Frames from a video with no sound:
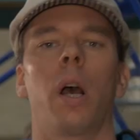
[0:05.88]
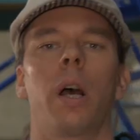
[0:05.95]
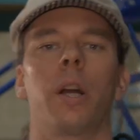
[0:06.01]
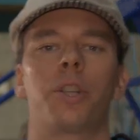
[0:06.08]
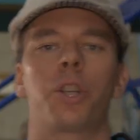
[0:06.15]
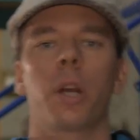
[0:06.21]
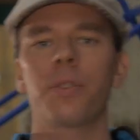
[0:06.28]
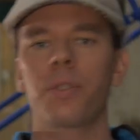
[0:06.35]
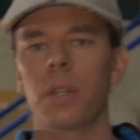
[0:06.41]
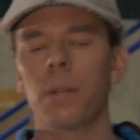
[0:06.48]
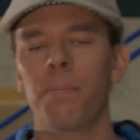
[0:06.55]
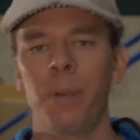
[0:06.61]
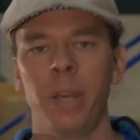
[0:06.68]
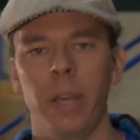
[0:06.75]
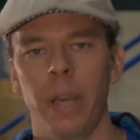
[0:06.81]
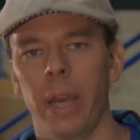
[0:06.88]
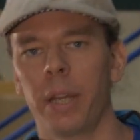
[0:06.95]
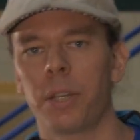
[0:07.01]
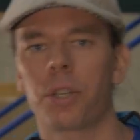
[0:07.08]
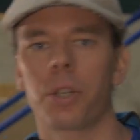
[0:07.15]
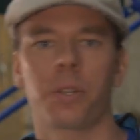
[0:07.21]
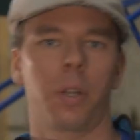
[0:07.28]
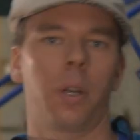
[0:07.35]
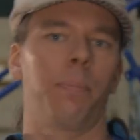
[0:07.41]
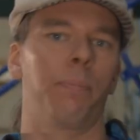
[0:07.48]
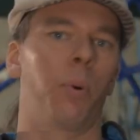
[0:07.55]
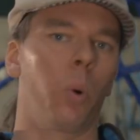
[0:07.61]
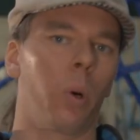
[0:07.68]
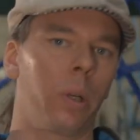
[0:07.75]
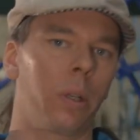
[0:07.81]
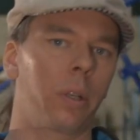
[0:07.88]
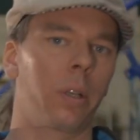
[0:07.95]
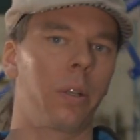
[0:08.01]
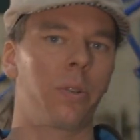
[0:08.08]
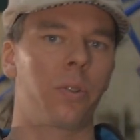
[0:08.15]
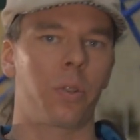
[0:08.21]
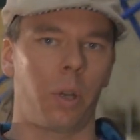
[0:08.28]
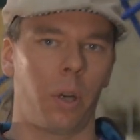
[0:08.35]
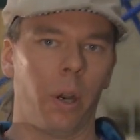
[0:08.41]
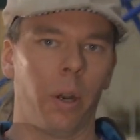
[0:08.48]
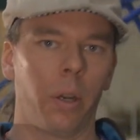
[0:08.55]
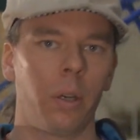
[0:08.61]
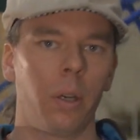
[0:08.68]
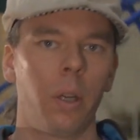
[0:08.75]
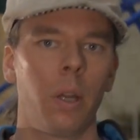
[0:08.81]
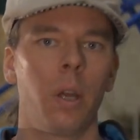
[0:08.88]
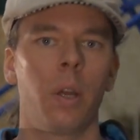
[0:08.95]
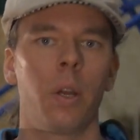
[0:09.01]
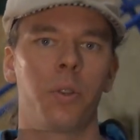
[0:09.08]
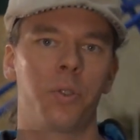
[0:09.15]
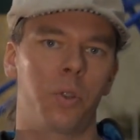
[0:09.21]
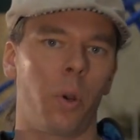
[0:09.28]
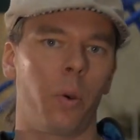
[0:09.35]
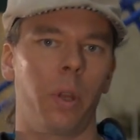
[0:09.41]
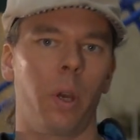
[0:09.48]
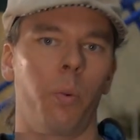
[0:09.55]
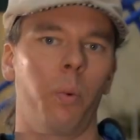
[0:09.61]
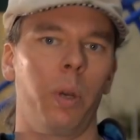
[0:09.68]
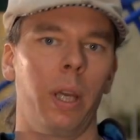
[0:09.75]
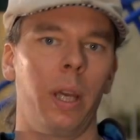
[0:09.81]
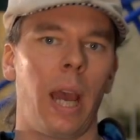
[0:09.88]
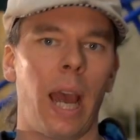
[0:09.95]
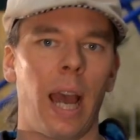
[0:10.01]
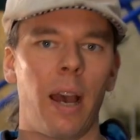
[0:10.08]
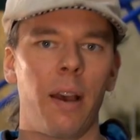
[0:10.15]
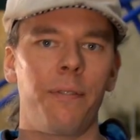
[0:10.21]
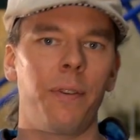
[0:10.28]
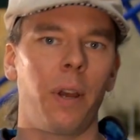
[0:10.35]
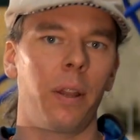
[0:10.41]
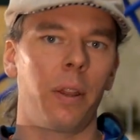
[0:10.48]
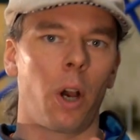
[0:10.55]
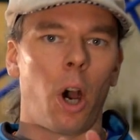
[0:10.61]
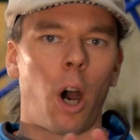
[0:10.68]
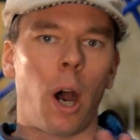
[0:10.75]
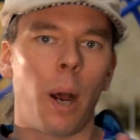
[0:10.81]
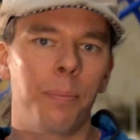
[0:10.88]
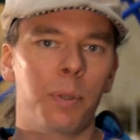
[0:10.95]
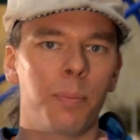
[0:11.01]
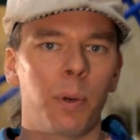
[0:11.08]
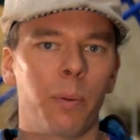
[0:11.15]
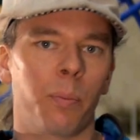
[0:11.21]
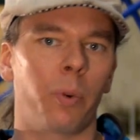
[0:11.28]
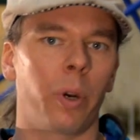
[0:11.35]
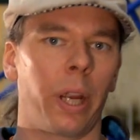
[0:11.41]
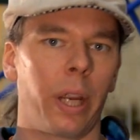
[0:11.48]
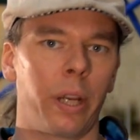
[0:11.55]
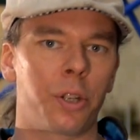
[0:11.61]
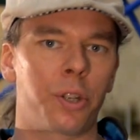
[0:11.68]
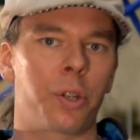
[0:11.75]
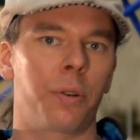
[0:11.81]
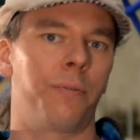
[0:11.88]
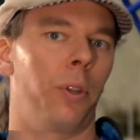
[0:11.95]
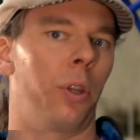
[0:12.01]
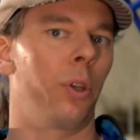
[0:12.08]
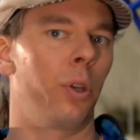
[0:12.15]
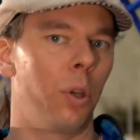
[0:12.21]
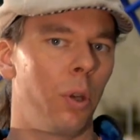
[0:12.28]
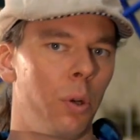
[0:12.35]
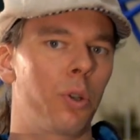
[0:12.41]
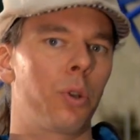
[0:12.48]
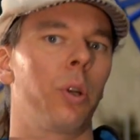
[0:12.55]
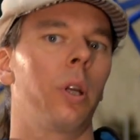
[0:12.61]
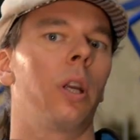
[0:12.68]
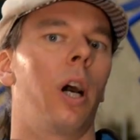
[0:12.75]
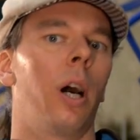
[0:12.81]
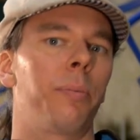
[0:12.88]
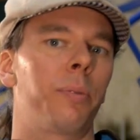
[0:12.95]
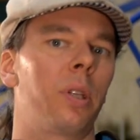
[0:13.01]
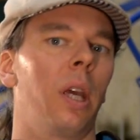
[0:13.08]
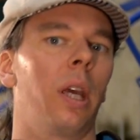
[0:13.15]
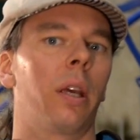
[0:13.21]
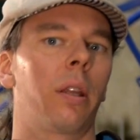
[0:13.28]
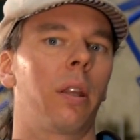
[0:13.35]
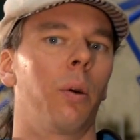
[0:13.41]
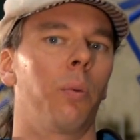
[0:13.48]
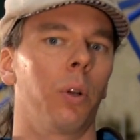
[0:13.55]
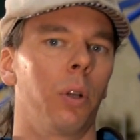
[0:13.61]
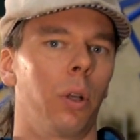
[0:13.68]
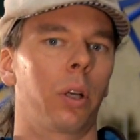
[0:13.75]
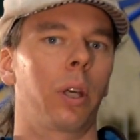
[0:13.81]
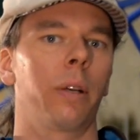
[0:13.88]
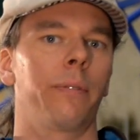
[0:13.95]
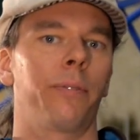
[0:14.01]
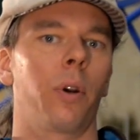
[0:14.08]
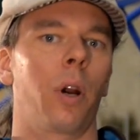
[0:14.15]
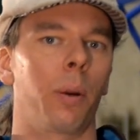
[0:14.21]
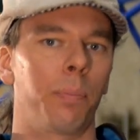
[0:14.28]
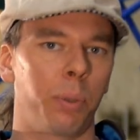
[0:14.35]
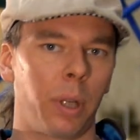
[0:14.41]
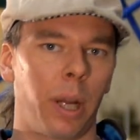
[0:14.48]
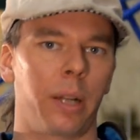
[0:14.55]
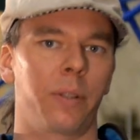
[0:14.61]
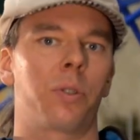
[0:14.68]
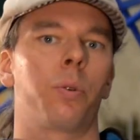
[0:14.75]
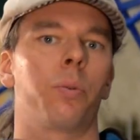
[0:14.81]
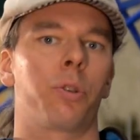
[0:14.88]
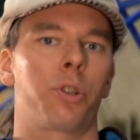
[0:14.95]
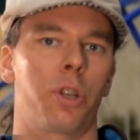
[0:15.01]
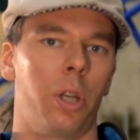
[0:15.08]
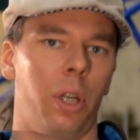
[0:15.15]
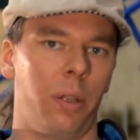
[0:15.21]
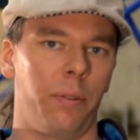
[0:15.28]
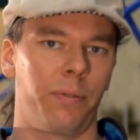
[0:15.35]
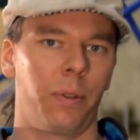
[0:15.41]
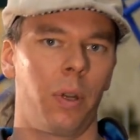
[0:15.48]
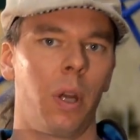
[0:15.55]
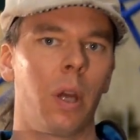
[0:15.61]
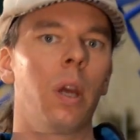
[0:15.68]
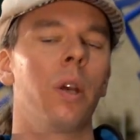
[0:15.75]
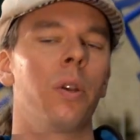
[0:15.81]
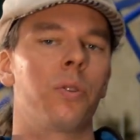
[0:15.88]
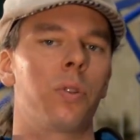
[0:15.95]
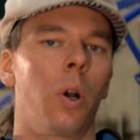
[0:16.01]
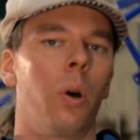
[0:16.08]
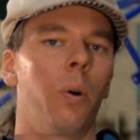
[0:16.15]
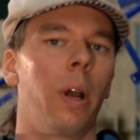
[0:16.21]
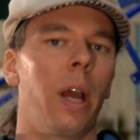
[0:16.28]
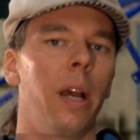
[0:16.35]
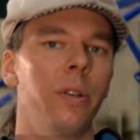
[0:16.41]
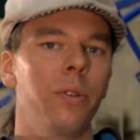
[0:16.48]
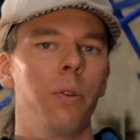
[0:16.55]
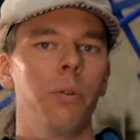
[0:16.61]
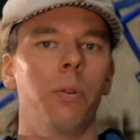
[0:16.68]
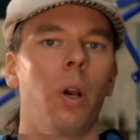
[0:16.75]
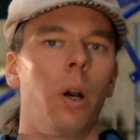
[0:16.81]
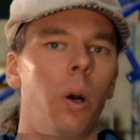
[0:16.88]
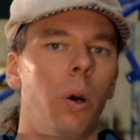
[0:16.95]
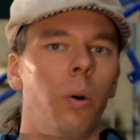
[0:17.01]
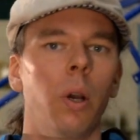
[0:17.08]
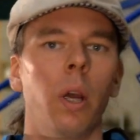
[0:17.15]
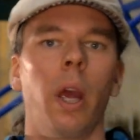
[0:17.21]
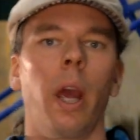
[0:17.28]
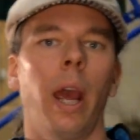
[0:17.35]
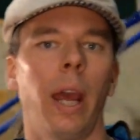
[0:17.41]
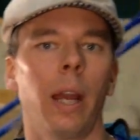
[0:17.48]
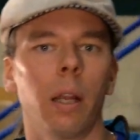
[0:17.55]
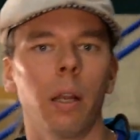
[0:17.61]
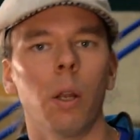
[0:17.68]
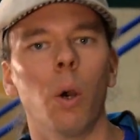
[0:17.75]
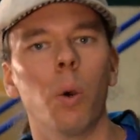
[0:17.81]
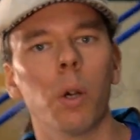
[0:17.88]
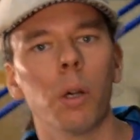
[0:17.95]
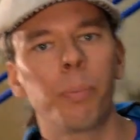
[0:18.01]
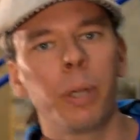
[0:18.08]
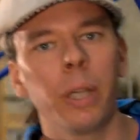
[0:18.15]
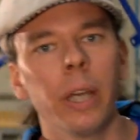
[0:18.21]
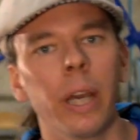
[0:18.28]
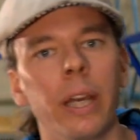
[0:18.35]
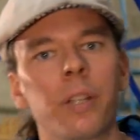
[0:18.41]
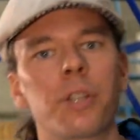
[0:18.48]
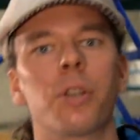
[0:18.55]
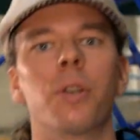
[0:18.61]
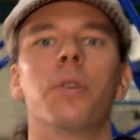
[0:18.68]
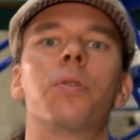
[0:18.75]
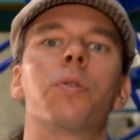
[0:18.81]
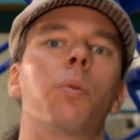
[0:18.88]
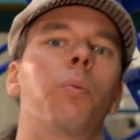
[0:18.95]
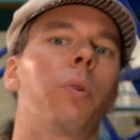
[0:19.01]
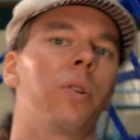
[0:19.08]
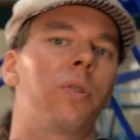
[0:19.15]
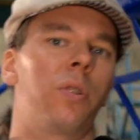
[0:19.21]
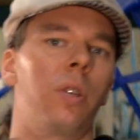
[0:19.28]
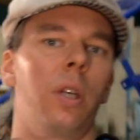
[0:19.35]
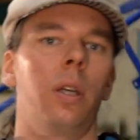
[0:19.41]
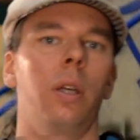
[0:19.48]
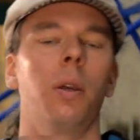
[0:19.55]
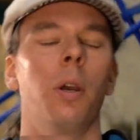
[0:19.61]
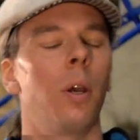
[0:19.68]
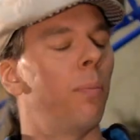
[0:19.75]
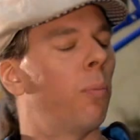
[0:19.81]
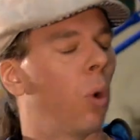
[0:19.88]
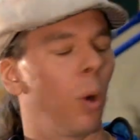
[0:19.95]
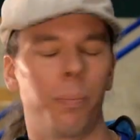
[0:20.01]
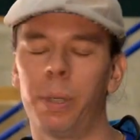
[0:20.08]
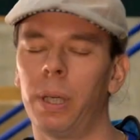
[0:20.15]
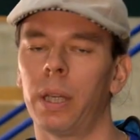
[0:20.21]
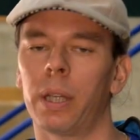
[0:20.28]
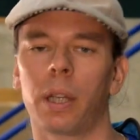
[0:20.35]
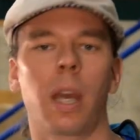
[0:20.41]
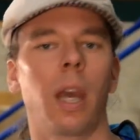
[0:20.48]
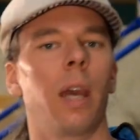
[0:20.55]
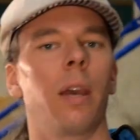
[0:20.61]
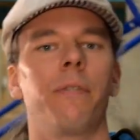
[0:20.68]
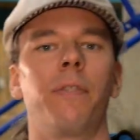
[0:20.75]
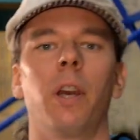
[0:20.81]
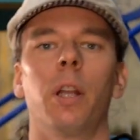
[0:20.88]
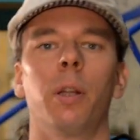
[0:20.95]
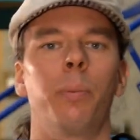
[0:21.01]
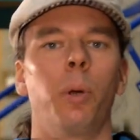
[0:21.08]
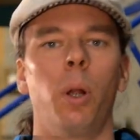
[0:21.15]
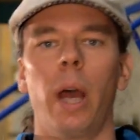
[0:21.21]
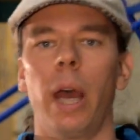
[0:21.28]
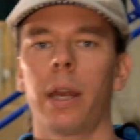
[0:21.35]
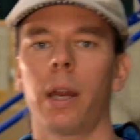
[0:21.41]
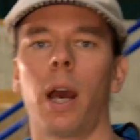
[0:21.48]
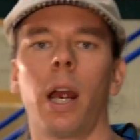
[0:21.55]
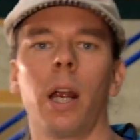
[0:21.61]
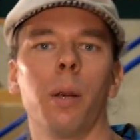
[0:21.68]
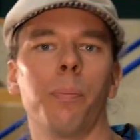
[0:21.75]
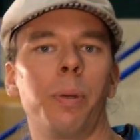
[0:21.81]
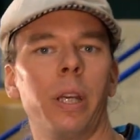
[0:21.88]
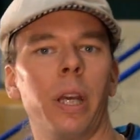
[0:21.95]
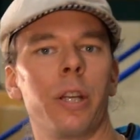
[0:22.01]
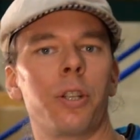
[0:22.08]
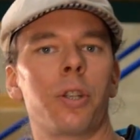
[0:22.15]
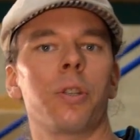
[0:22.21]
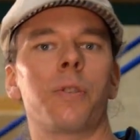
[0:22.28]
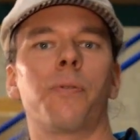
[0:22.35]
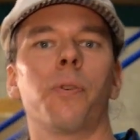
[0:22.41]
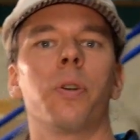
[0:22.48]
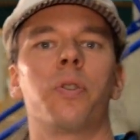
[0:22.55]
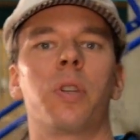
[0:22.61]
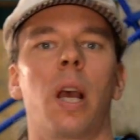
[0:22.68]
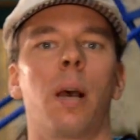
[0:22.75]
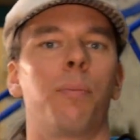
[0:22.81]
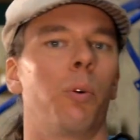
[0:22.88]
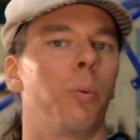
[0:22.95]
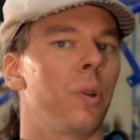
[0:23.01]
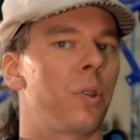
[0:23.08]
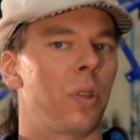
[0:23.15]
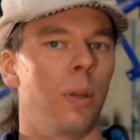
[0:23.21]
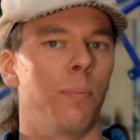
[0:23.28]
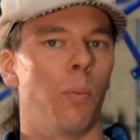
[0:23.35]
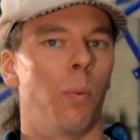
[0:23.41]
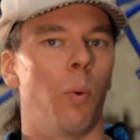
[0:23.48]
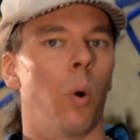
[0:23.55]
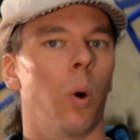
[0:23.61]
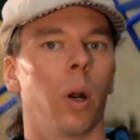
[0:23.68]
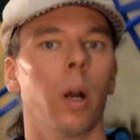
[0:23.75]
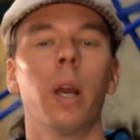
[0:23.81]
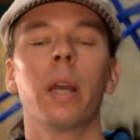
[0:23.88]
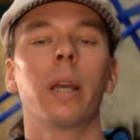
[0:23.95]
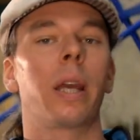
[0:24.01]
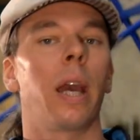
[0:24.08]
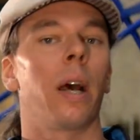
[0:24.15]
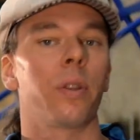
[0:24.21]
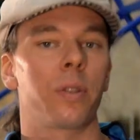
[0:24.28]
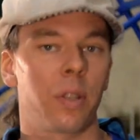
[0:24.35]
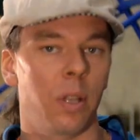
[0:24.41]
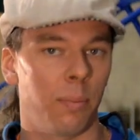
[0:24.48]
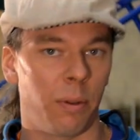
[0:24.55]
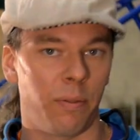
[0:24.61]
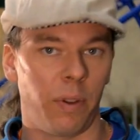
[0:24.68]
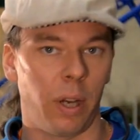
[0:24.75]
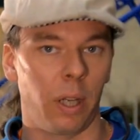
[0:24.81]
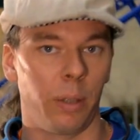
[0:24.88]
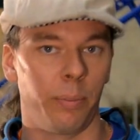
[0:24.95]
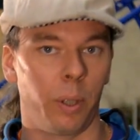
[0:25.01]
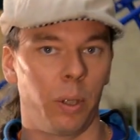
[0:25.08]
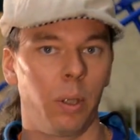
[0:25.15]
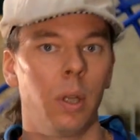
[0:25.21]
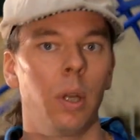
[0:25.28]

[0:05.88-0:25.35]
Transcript: Adjusting pH is an important concern so that we have the optimum range for the nutrient uptake that we're looking for our plants to achieve. So as you know, at lower pHs, we see more P and K available. At higher pHs, for example, we see more calcium available.